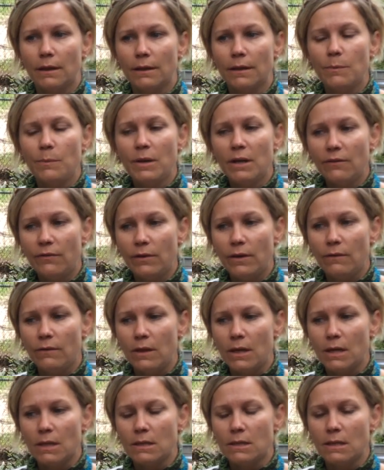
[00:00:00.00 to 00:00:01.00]
The benefit
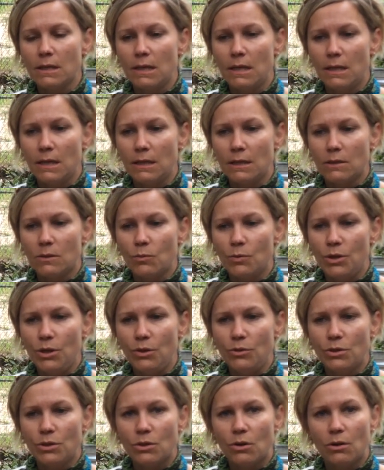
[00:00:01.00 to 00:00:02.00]
of this is when
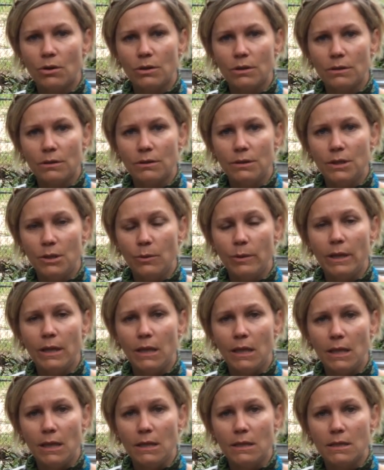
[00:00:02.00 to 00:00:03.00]
you start
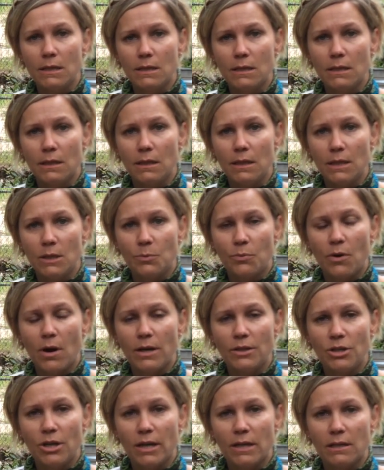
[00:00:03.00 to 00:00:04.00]
doing these
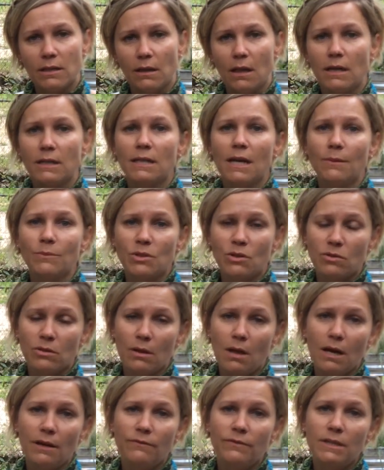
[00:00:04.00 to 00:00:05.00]
projects, a lot of times there's
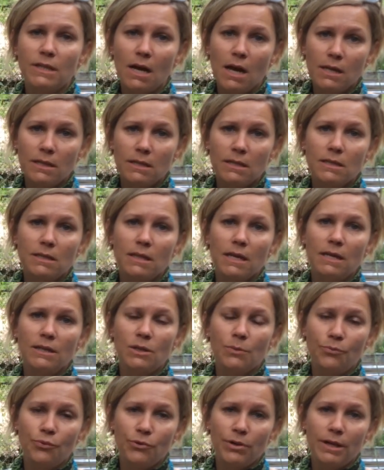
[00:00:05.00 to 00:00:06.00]
a lot of dust
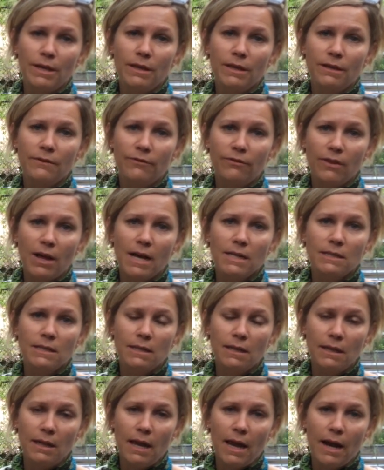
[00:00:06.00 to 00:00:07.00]
and debris that flies
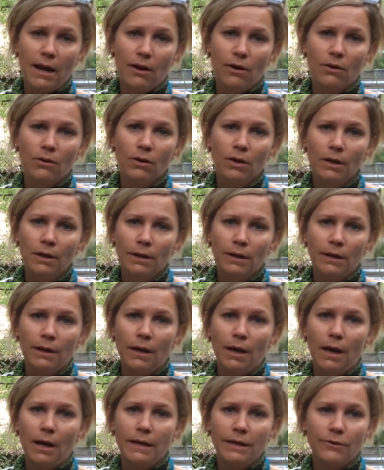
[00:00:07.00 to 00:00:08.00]
into the air,
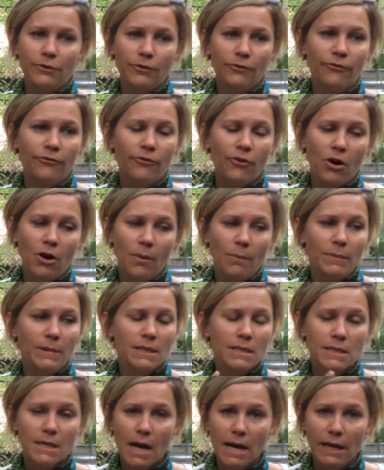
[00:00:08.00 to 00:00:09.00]
either from
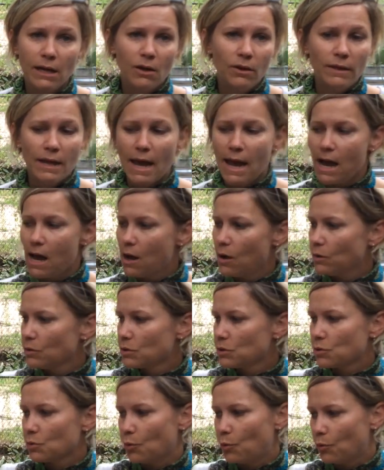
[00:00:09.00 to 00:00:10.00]
the siding on the
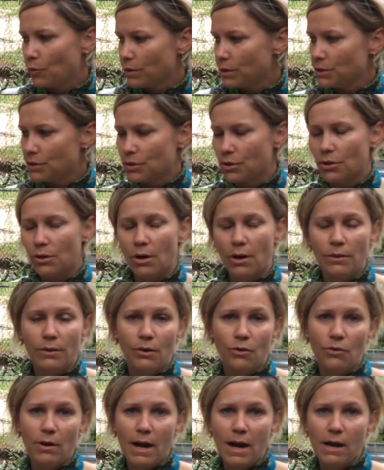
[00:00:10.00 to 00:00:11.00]
house or the dirt on
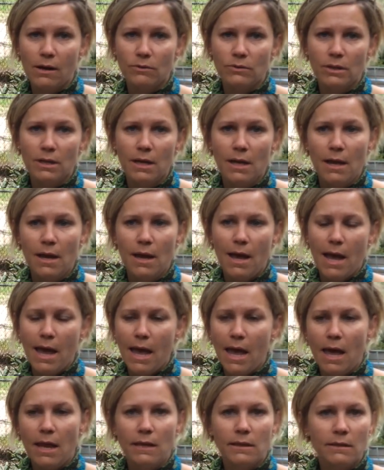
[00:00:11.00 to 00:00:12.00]
the ground.
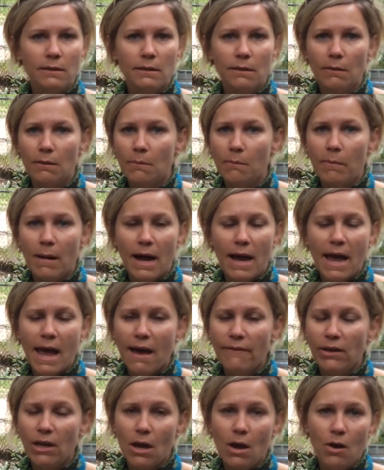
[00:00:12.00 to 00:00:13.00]
And by
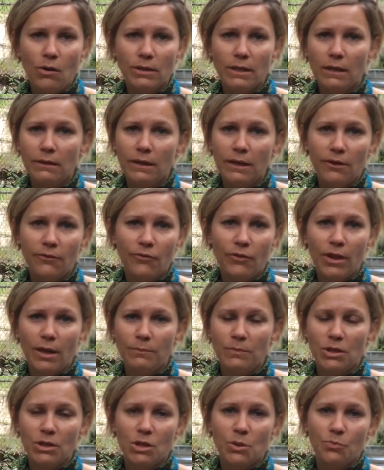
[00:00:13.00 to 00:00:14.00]
having a hose out there for
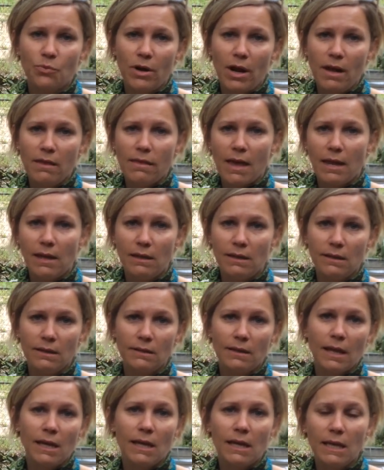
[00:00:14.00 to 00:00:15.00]
them to spray, they
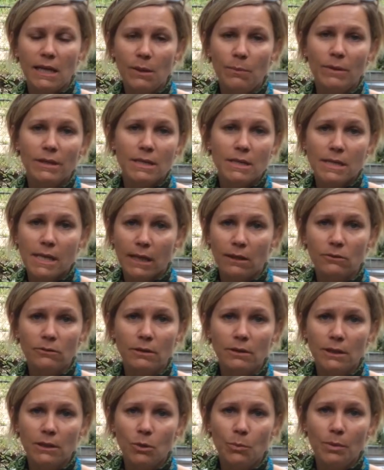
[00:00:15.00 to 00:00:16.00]
can keep it
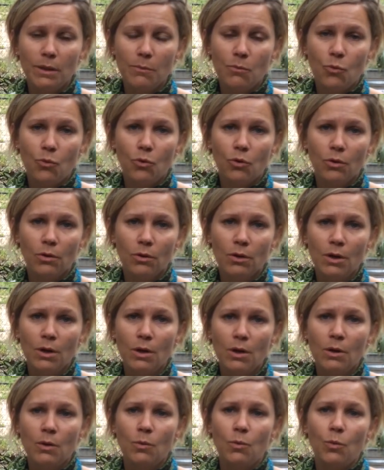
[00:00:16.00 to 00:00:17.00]
settled a little bit more,
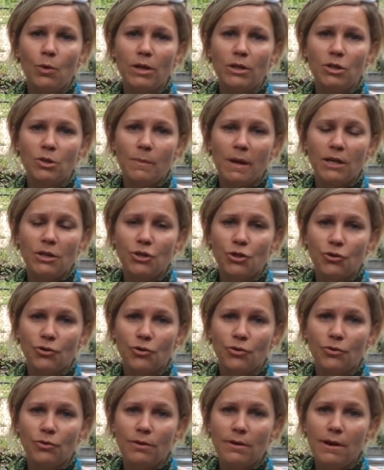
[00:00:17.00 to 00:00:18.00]
which makes
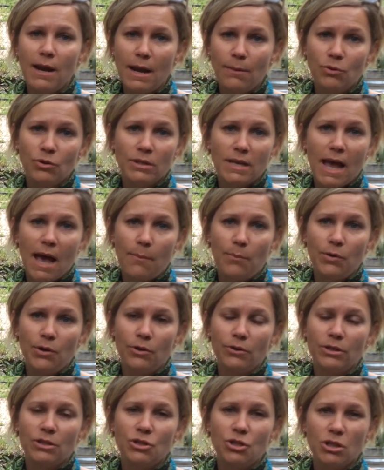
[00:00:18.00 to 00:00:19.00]
your neighbors
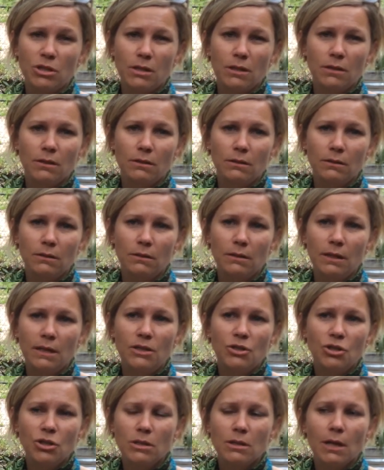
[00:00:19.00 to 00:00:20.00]
happier. It's just
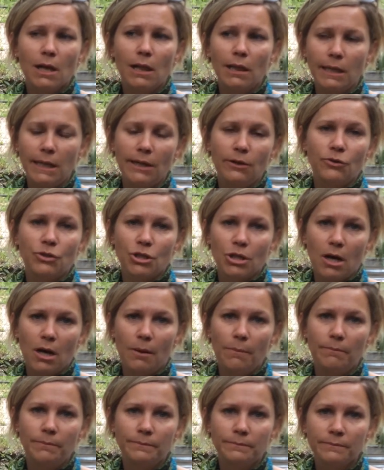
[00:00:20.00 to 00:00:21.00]
a cleaner
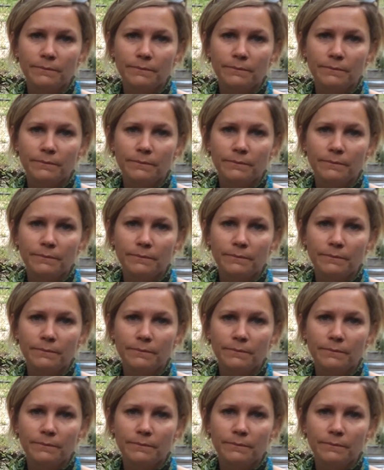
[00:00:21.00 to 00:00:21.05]
job.